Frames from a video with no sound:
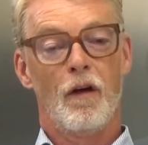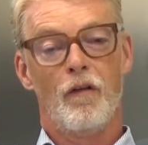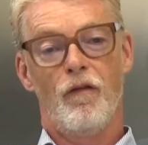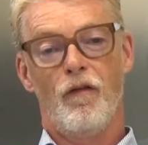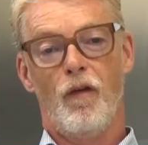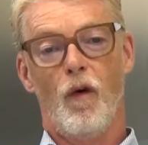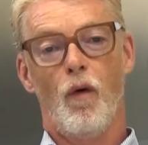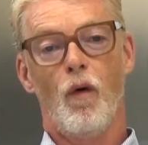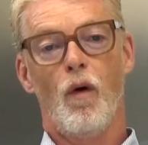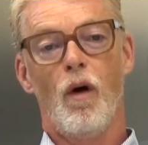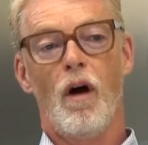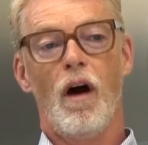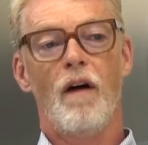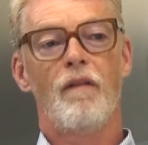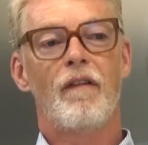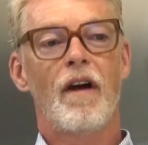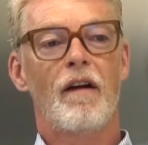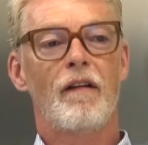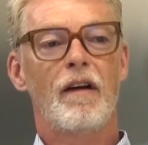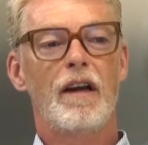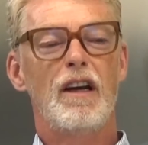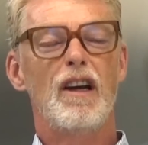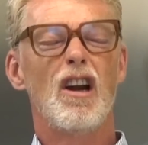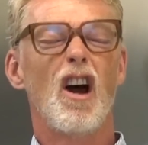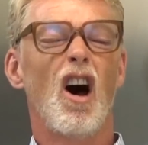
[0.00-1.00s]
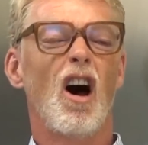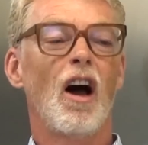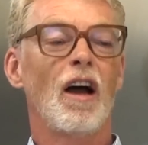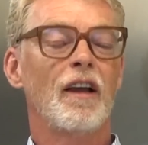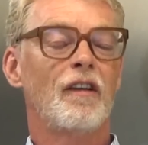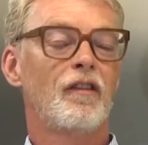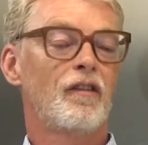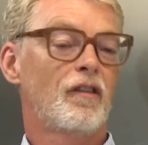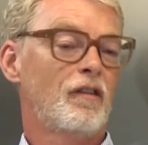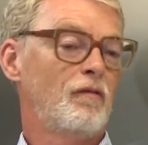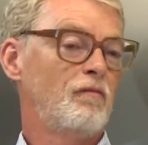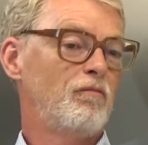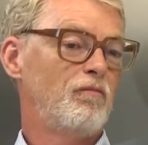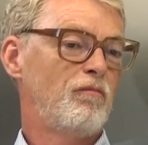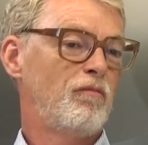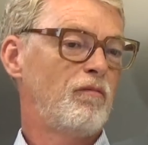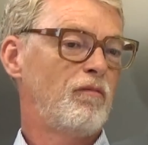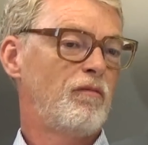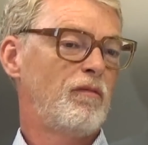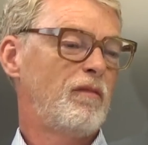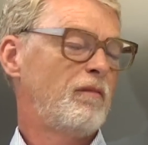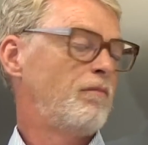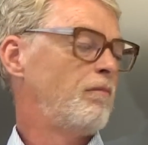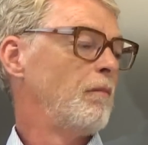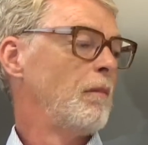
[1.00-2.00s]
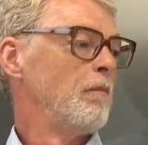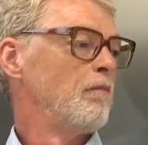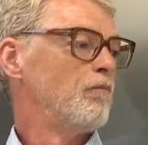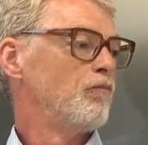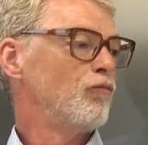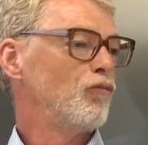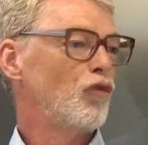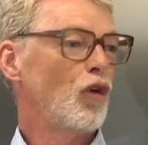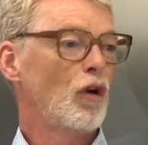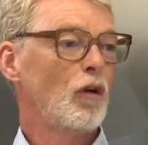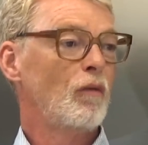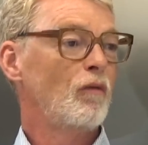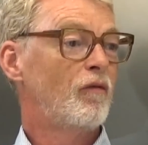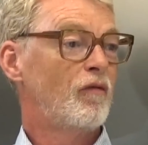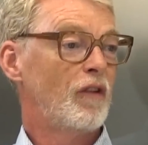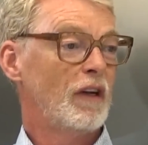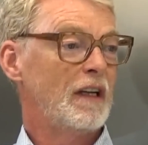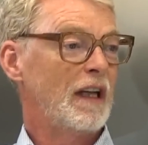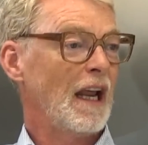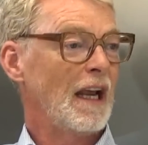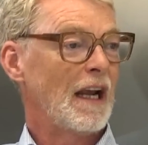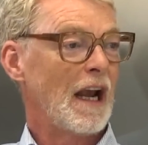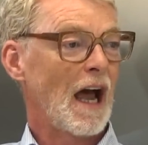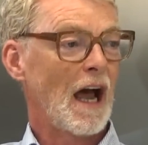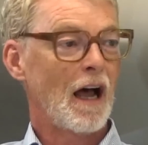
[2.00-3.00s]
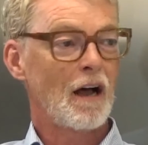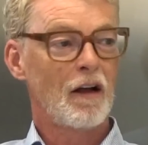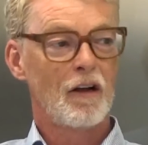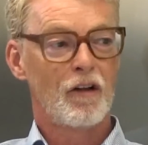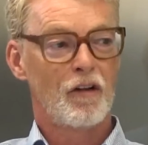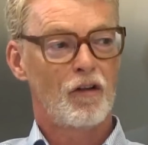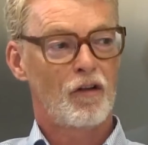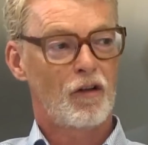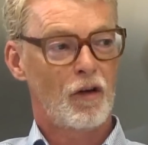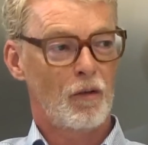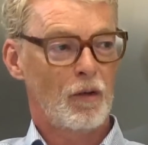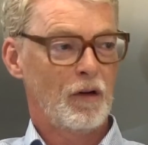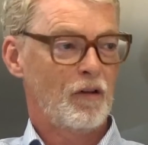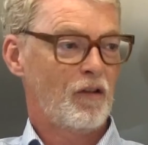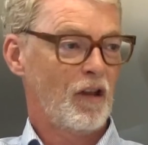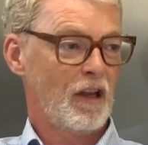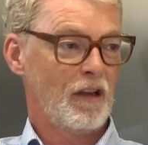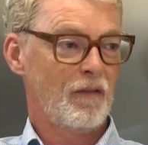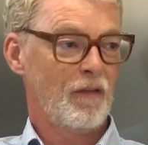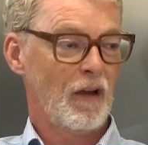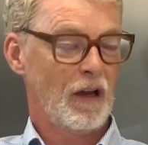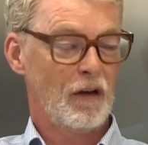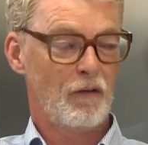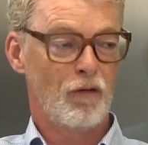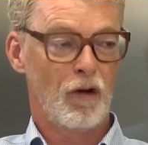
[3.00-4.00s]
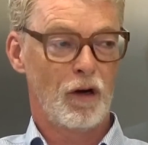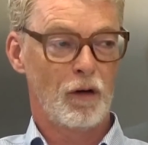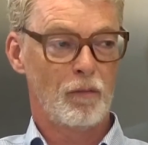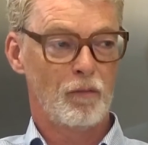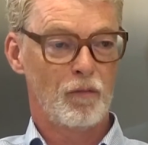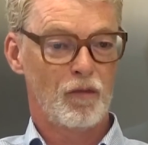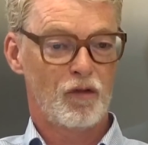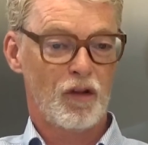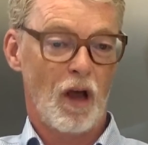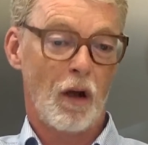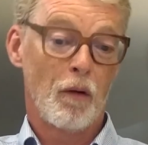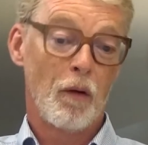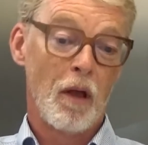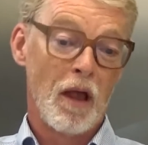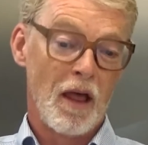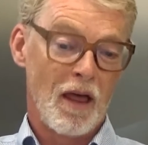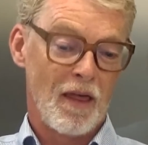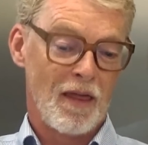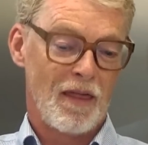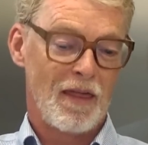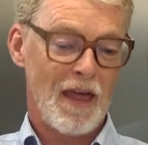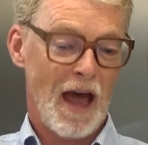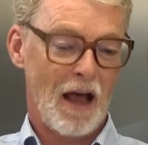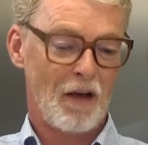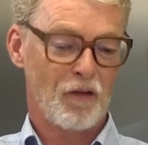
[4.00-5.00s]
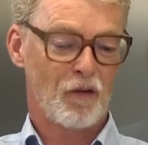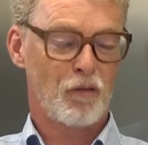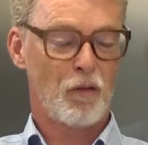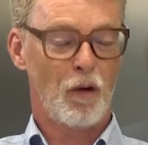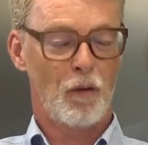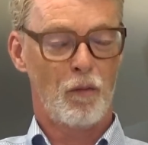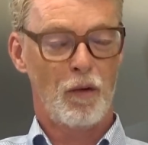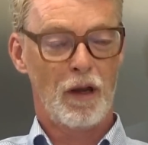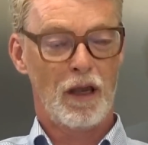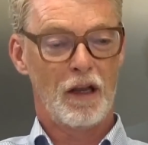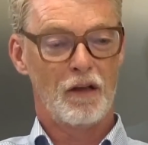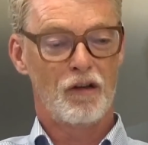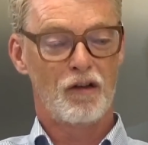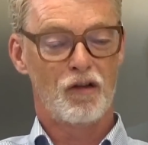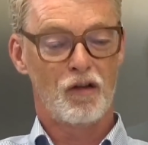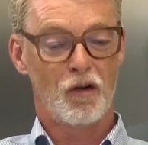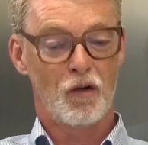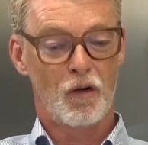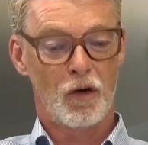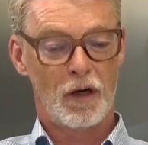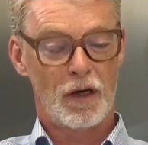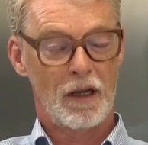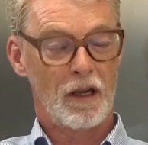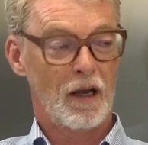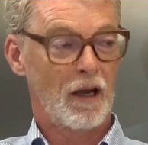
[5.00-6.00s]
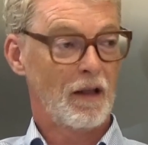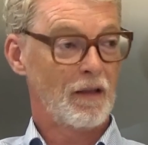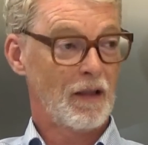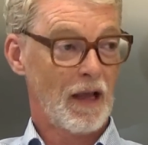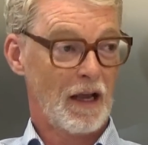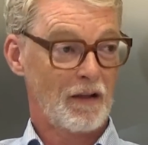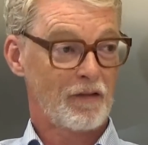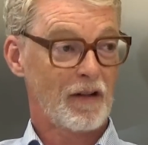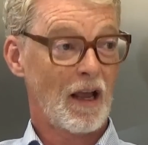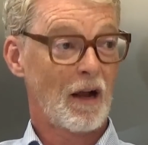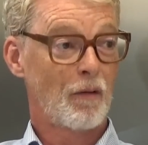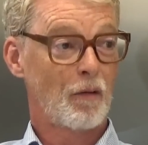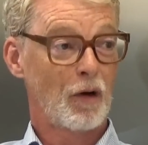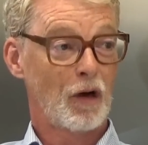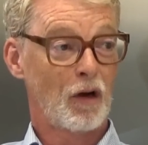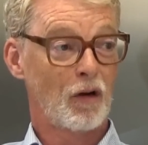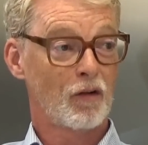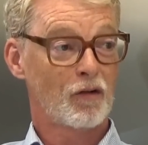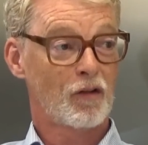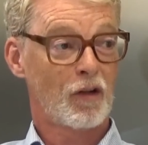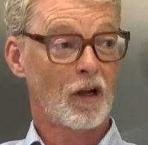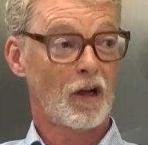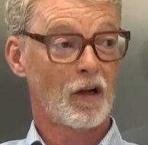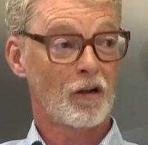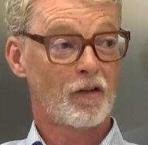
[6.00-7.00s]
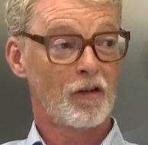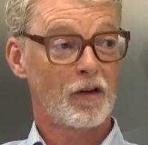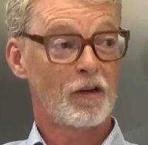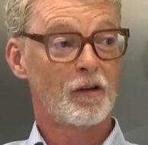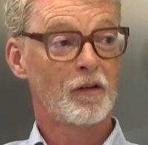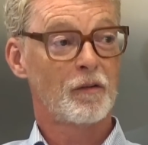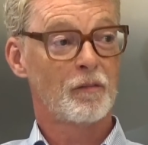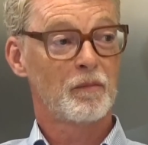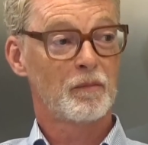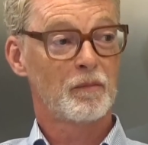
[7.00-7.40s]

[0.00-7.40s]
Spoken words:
for a very nice room for dinner to a TV room. So that's what we enjoy, and that's how we got started.